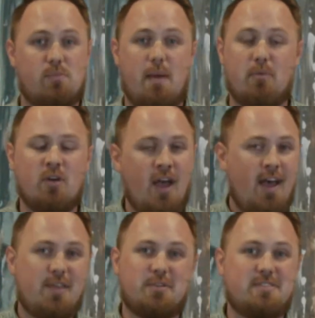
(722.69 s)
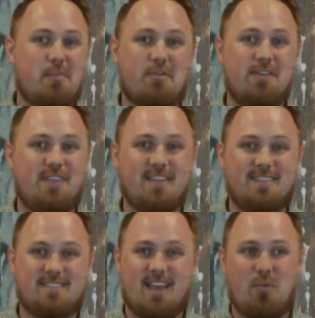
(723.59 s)
Remember, there were some Corinthians
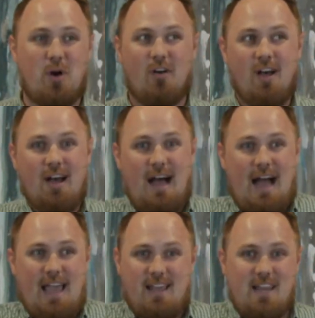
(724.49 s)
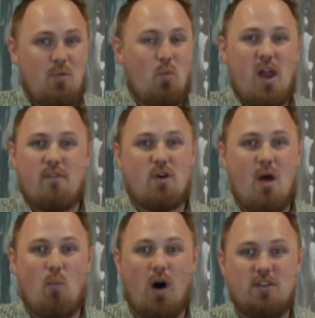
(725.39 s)
that said, well, I can eat whatever I
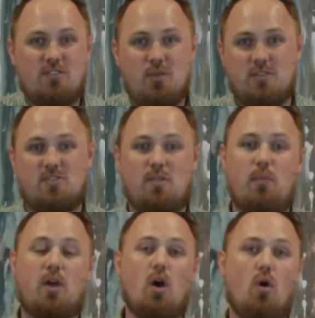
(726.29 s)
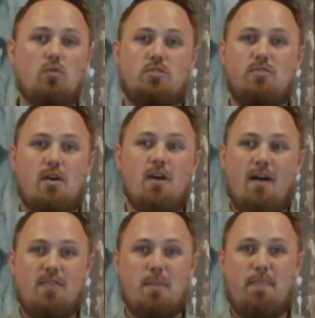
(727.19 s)
want to, and so they would go to
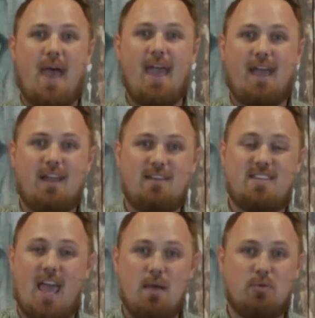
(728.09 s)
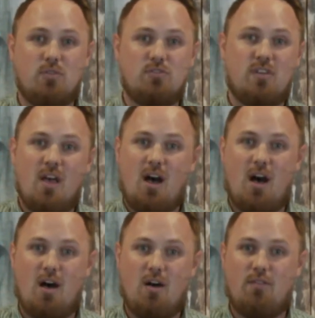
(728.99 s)
the pagan tables
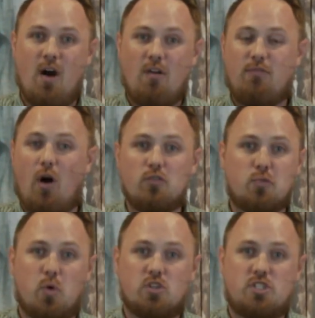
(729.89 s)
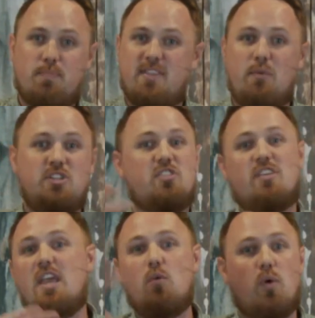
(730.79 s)
of false worship, and they would just
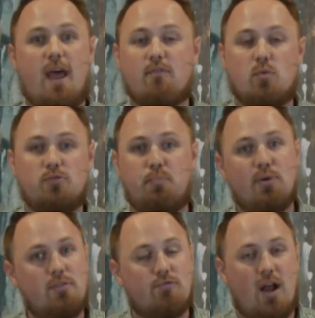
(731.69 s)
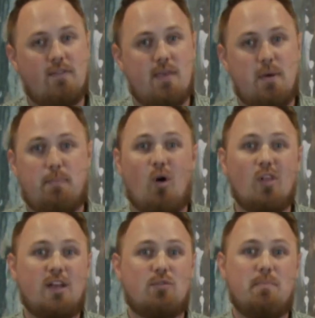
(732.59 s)
eat whatever was put in front of them, and Paul
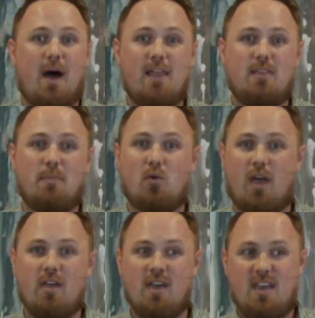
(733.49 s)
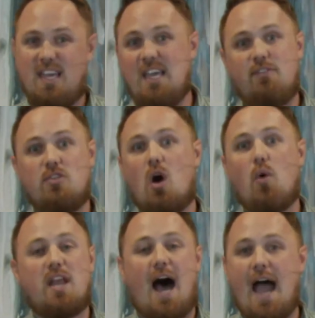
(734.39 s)
had to remind them, okay, even though
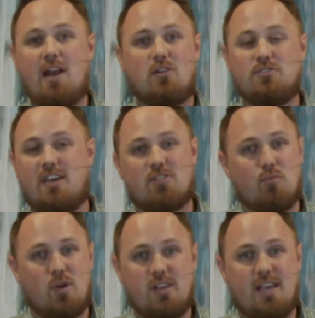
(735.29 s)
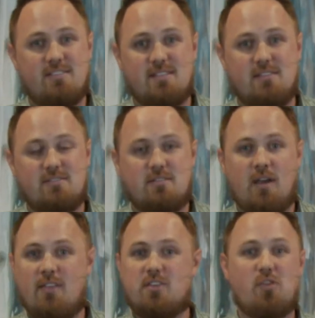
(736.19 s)
an idol doesn't really exist,
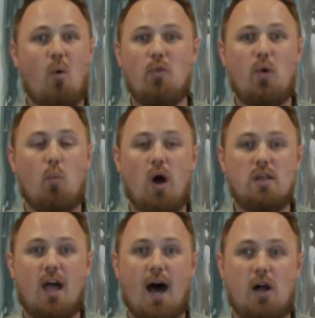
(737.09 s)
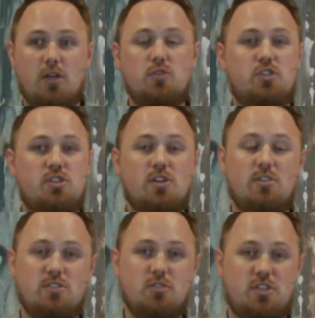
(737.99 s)
there's only one God, you
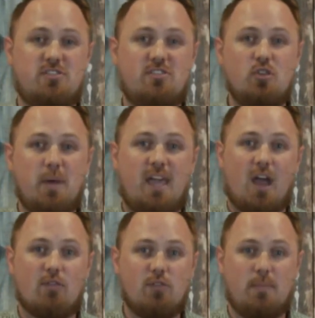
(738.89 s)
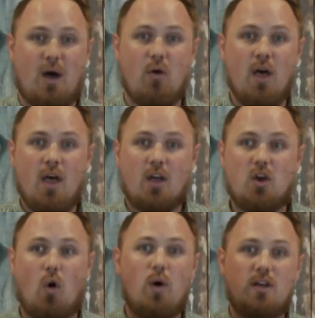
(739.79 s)
should still be careful about
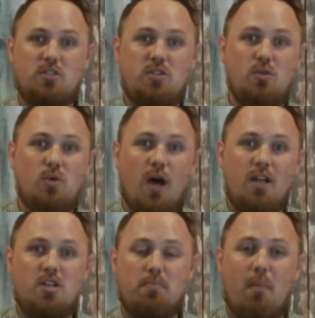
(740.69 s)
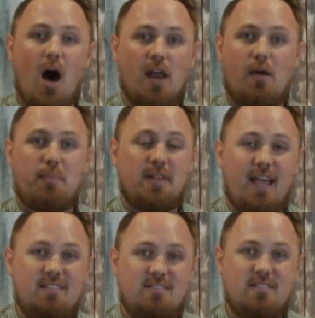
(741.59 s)
going to demonic
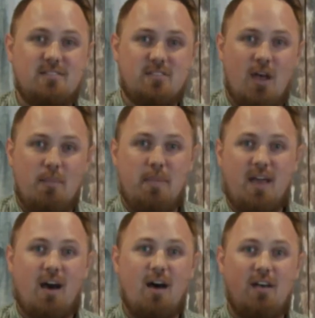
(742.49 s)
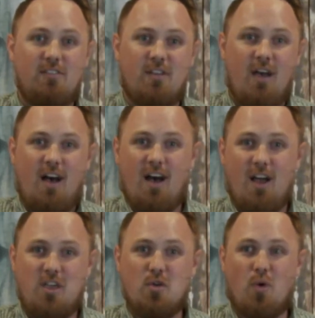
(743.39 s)
places because
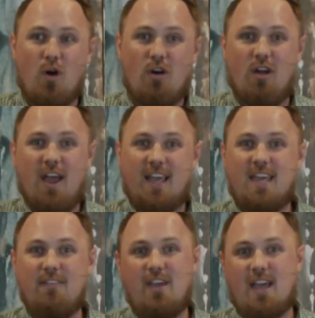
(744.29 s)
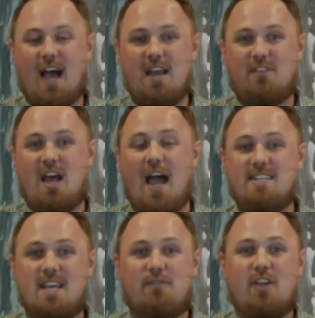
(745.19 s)
you are giving kind of an
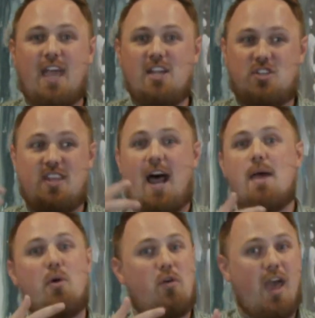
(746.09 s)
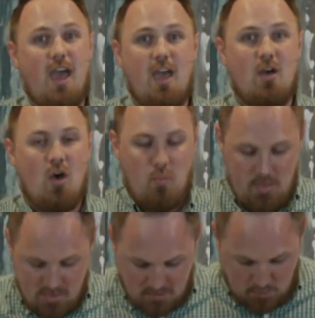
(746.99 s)
identification that I am okay
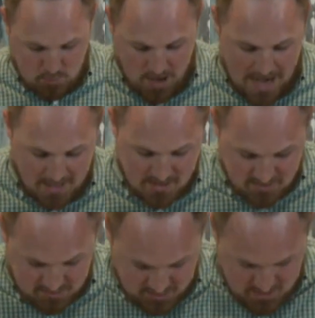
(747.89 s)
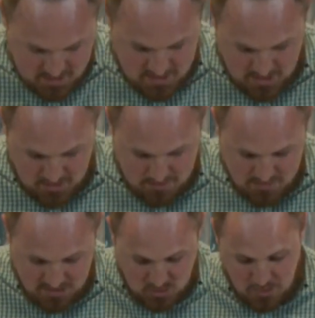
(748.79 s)
with this practice.
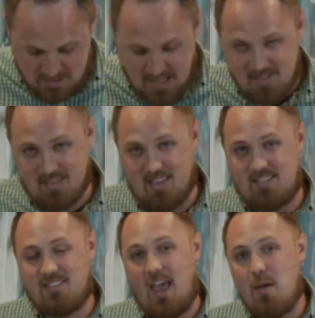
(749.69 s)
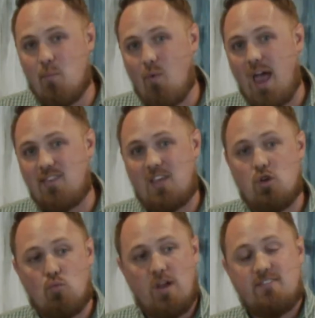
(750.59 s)
And so he says, in the same way that
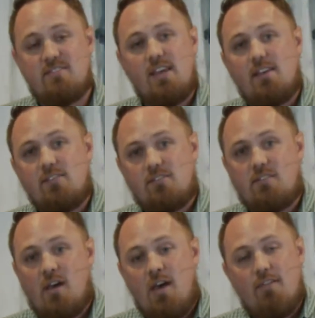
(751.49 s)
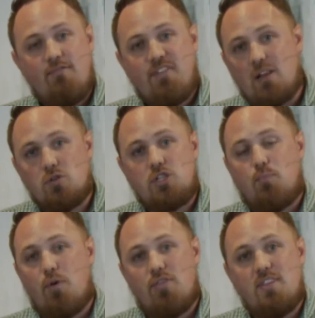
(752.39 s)
you resist
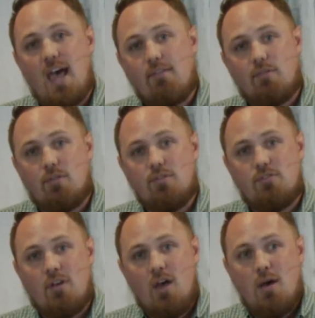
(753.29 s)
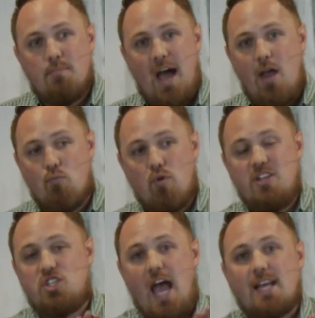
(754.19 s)
fellowship with devils by
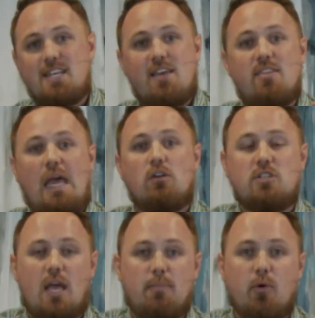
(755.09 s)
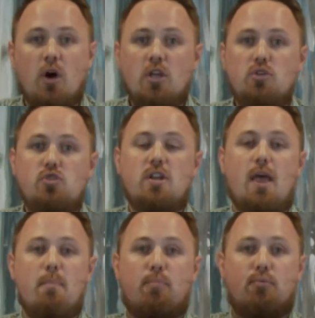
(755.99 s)
rejecting their table, you should
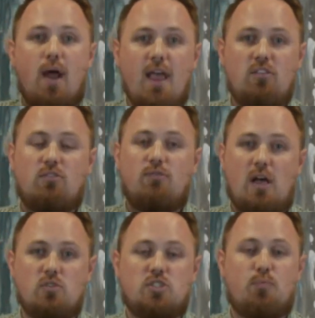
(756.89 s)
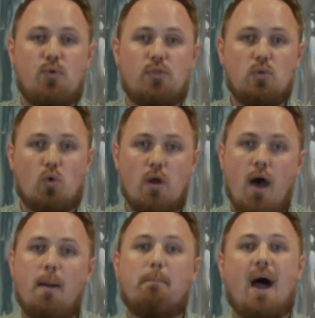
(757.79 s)
embrace fellowship with the Lord
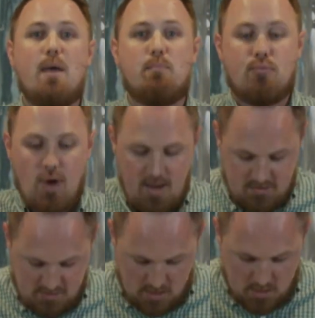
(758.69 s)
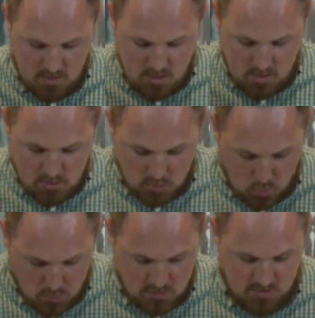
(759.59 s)
by embracing the
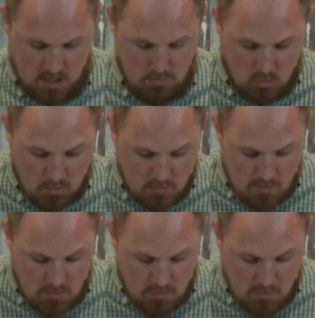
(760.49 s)
Lord's table.